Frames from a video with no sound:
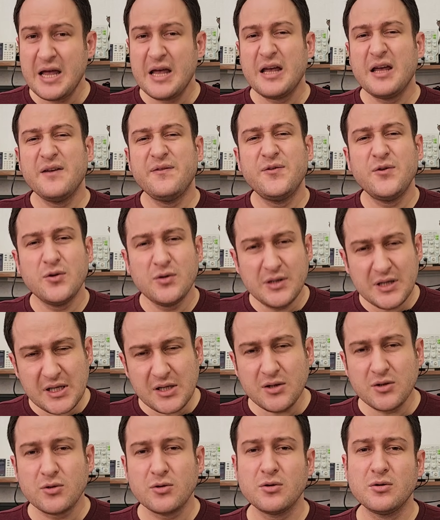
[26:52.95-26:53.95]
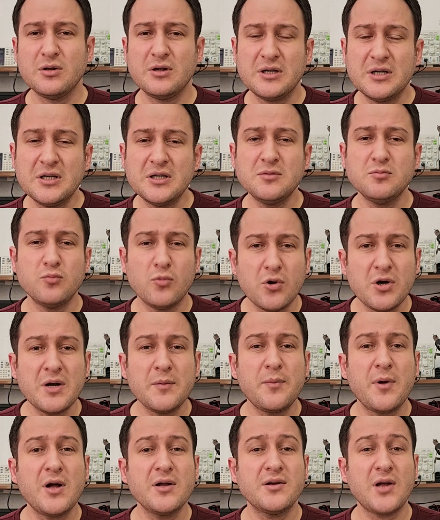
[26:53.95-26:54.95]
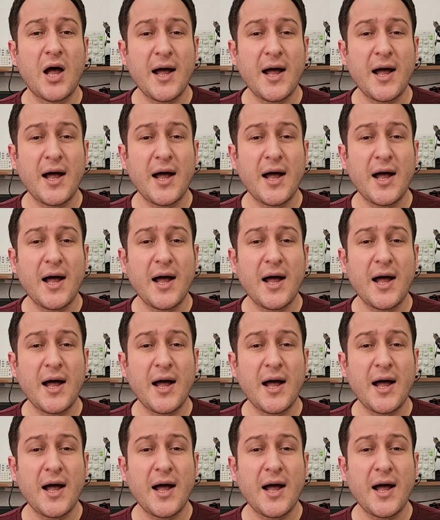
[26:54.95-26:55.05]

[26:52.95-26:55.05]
If you need to learn more about